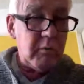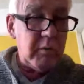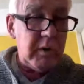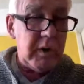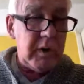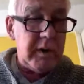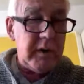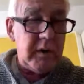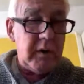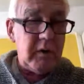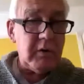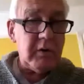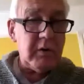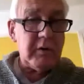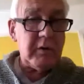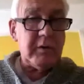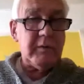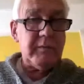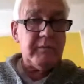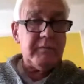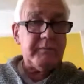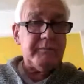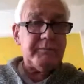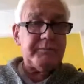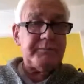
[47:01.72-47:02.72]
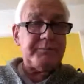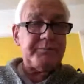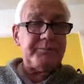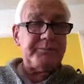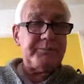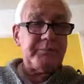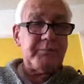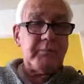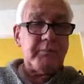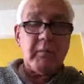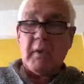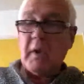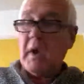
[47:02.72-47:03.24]
Really good.
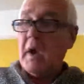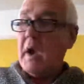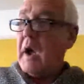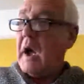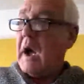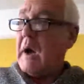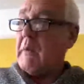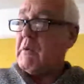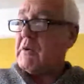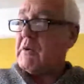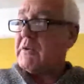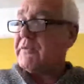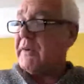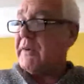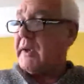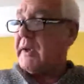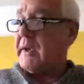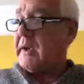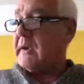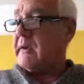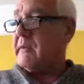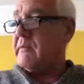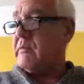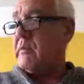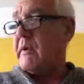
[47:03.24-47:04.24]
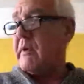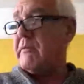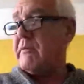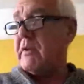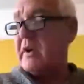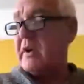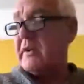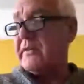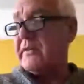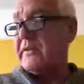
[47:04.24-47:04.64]
I was thinking of whether